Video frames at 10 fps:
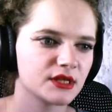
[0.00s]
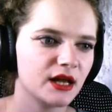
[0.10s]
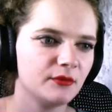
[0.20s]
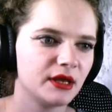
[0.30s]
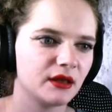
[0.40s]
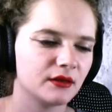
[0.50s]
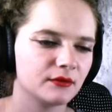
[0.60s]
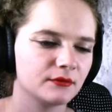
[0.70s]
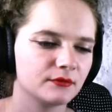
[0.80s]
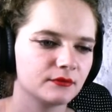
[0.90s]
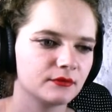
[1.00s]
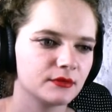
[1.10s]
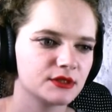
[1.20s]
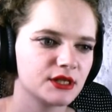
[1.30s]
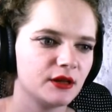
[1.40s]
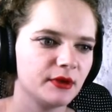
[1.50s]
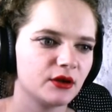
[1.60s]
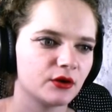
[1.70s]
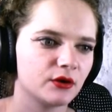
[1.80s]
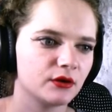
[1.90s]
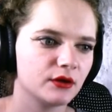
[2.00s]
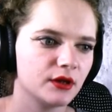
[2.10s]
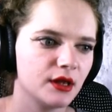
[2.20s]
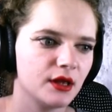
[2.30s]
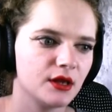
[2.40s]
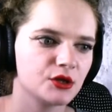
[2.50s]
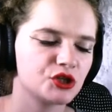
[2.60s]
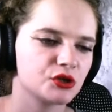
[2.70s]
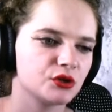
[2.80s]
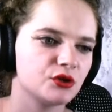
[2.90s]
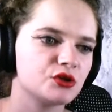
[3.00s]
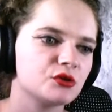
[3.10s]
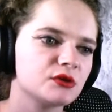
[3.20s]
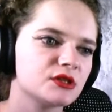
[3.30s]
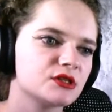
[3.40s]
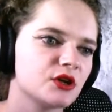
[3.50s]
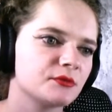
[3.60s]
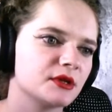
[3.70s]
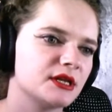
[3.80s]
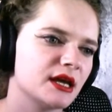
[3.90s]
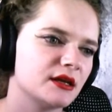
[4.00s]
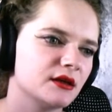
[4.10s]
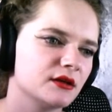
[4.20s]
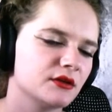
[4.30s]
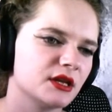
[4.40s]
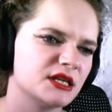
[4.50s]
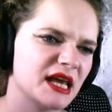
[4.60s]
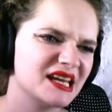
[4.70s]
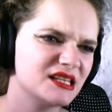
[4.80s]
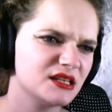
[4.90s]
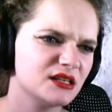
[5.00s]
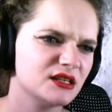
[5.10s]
Tell me. Tell me, girl. Shh, you shouldn't disturb the dead. The dead?